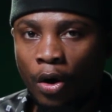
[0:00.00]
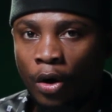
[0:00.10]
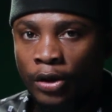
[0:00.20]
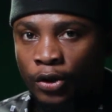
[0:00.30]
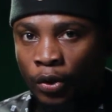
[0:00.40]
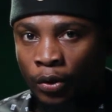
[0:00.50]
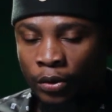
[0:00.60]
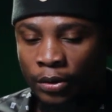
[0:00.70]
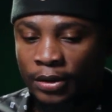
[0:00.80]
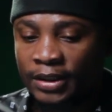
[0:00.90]
on
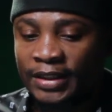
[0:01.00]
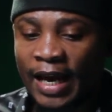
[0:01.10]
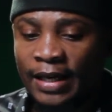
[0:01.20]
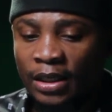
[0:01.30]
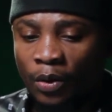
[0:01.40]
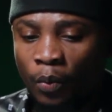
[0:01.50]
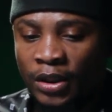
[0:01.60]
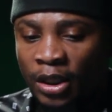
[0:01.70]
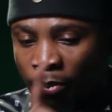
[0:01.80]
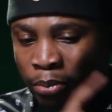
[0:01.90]
your side
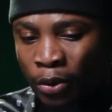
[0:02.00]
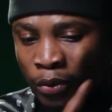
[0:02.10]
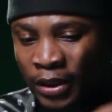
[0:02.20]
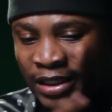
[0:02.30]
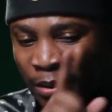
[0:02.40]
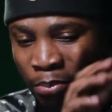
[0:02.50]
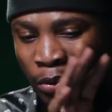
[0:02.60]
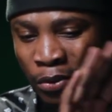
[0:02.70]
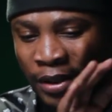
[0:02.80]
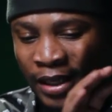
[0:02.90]
with the blue, there's a
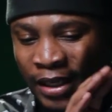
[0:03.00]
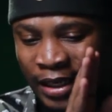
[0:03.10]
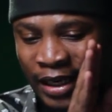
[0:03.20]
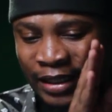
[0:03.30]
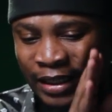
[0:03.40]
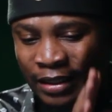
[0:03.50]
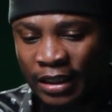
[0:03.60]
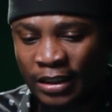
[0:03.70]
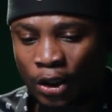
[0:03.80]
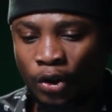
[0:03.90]
blue thingy, and then
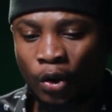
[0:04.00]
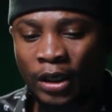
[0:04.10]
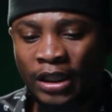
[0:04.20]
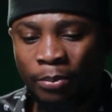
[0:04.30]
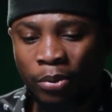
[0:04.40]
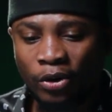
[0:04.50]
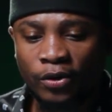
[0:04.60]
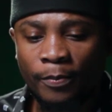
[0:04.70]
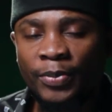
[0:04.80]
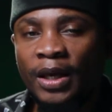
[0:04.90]
there's a doll at the
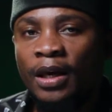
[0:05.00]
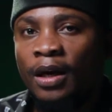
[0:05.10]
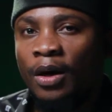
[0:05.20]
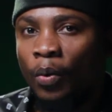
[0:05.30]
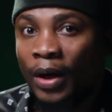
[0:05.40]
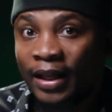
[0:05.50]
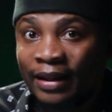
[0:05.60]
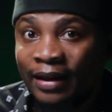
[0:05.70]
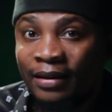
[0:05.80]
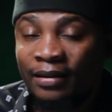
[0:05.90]
bottom. What are
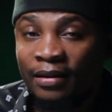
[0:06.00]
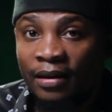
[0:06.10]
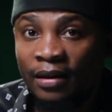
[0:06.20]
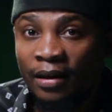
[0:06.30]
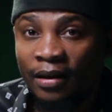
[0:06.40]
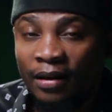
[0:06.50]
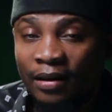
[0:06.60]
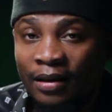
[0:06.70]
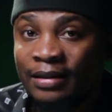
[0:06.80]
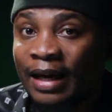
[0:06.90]
they
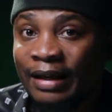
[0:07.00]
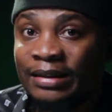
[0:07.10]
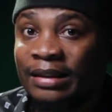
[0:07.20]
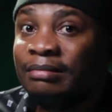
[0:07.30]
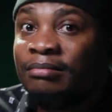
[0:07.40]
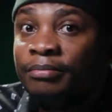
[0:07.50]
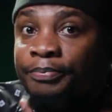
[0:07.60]
enticing?